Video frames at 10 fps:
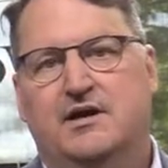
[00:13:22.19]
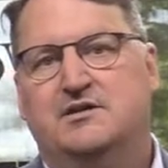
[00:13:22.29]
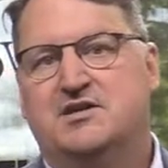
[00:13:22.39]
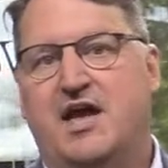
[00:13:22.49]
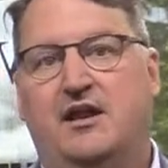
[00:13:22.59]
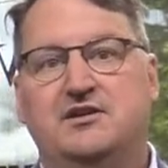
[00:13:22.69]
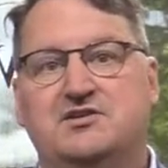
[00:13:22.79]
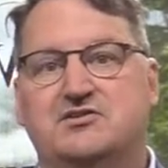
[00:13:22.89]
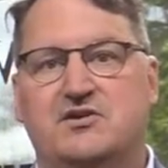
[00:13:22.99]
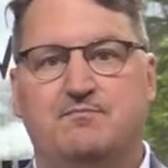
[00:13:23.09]

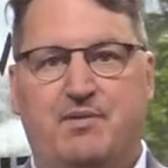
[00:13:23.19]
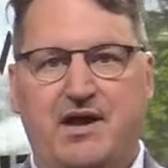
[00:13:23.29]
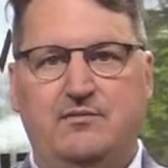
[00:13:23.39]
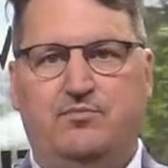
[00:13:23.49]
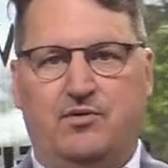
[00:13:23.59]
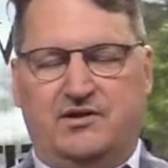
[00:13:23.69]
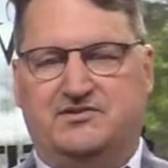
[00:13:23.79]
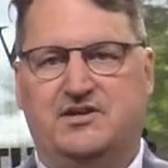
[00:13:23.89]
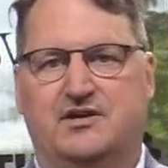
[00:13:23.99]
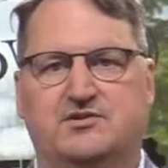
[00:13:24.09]
Challenges and pain
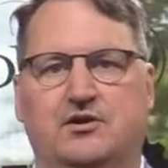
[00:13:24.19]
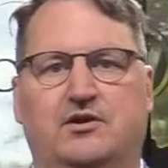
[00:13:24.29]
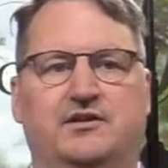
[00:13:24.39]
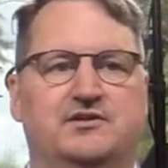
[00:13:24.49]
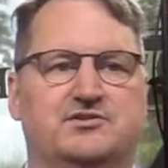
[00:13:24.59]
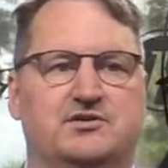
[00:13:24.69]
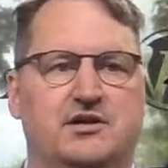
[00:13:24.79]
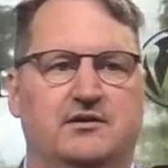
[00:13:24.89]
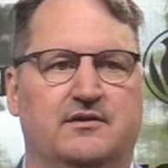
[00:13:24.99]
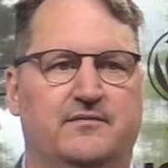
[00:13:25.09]
points section on this
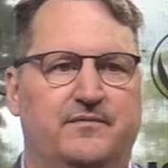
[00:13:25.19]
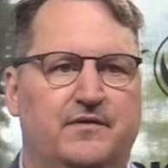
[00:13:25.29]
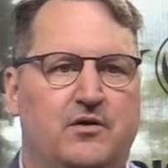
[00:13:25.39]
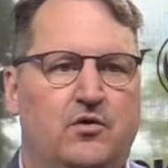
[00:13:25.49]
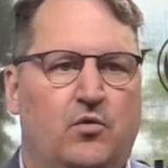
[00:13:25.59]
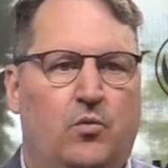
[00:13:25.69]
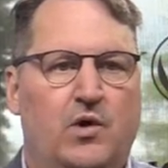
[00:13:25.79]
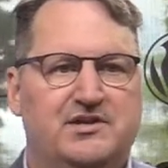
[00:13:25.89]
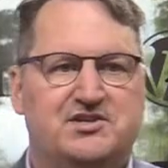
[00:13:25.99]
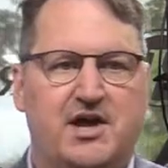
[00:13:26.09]
sheet.
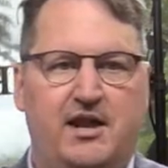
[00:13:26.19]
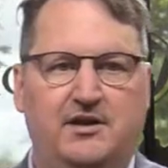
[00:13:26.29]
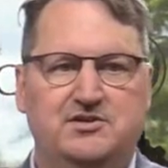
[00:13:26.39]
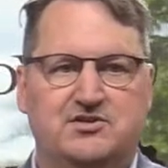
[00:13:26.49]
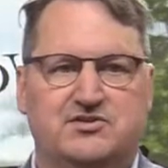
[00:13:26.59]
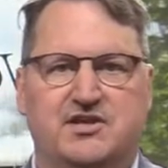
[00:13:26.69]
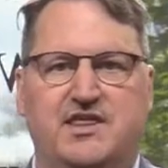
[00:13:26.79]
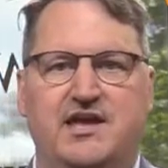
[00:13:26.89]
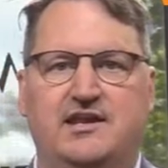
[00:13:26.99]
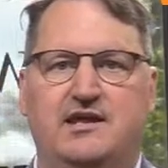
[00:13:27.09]
What challenges do
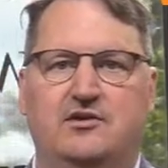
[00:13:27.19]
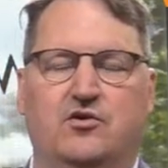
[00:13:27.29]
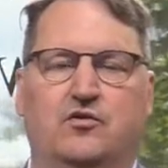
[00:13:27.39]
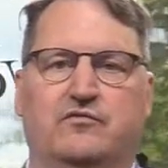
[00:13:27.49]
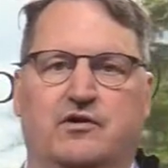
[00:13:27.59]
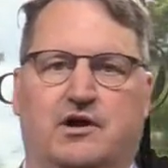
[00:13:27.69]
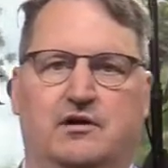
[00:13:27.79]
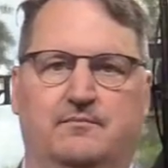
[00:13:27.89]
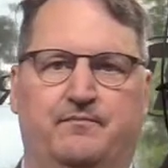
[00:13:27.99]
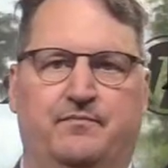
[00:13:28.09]
they need to
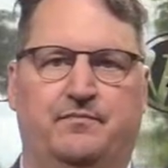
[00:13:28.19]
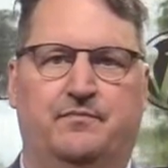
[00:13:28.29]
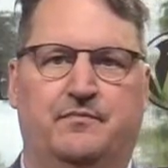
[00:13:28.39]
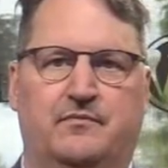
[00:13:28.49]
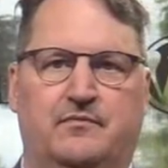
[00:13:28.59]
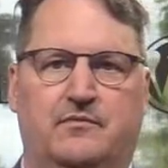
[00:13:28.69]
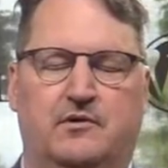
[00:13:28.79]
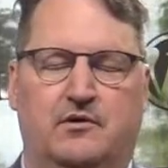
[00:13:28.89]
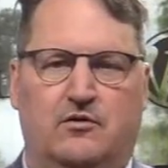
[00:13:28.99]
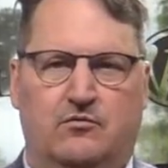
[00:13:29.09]
overcome?
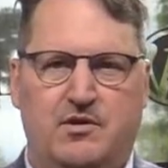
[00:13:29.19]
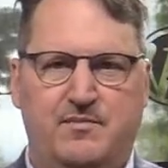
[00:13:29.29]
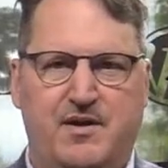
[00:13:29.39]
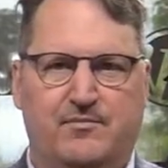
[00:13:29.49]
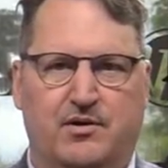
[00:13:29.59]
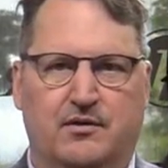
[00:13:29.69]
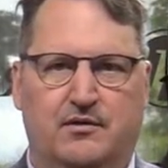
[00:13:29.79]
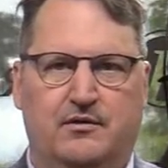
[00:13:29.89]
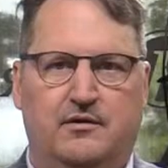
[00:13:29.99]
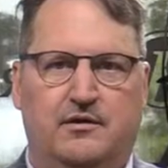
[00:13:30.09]
Remember,
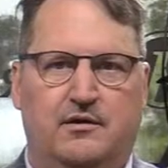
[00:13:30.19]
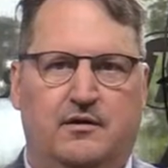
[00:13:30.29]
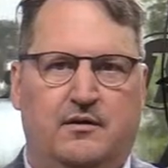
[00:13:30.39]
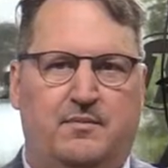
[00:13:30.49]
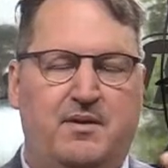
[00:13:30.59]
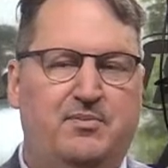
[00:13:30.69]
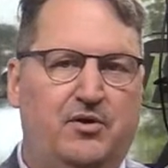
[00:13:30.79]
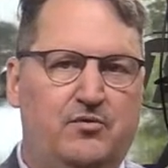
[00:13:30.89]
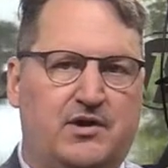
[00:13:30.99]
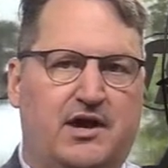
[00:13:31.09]
people
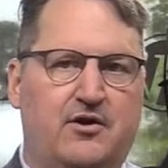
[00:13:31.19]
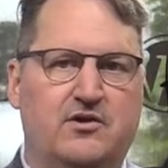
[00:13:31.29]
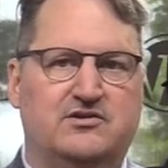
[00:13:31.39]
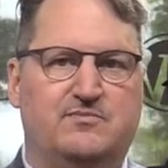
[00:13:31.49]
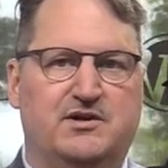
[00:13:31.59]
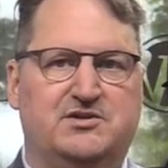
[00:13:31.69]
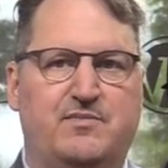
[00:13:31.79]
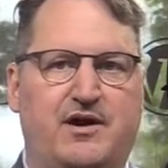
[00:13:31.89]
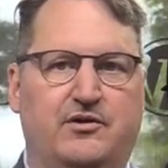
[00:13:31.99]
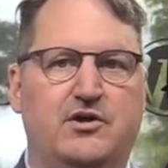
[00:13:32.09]
don't care as much
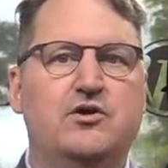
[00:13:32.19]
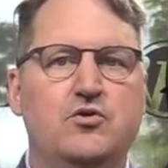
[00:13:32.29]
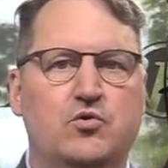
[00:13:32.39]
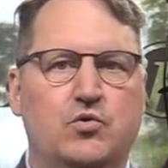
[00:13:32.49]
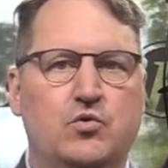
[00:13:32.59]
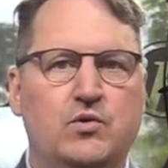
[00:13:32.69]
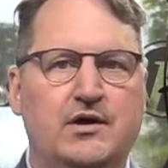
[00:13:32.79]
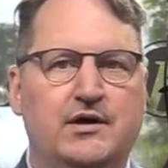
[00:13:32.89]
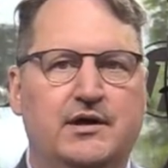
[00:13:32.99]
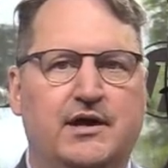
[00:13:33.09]
about you
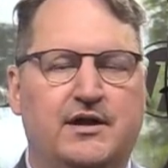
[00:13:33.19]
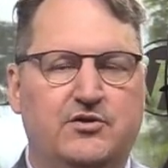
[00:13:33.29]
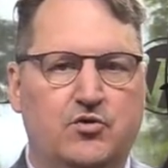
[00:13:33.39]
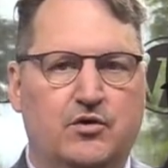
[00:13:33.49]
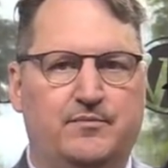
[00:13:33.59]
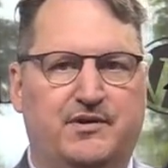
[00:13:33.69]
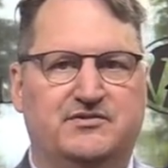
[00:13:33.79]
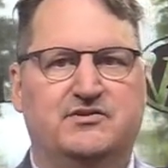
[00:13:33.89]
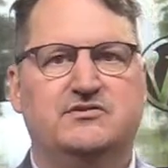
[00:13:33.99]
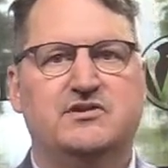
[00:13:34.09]
and your
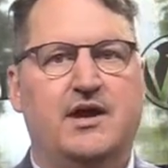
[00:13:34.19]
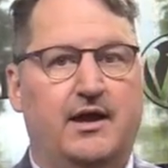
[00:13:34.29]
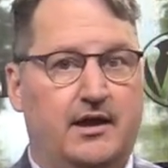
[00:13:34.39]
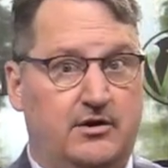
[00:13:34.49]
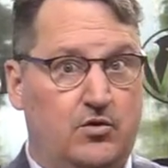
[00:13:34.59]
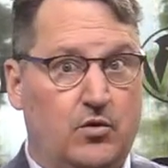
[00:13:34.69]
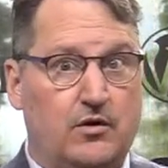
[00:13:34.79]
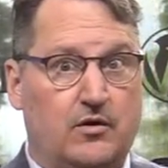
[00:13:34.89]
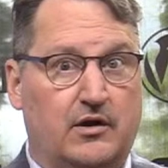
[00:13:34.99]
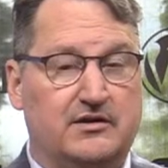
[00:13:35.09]
business and
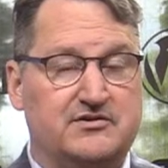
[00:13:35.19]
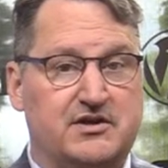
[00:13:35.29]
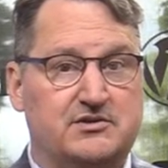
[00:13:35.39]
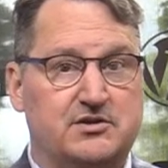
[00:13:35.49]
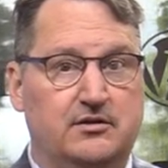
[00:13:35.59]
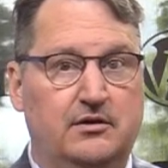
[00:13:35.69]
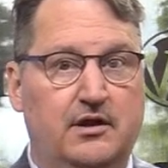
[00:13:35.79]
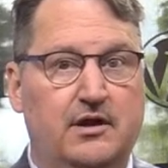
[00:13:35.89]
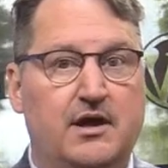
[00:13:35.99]
your organization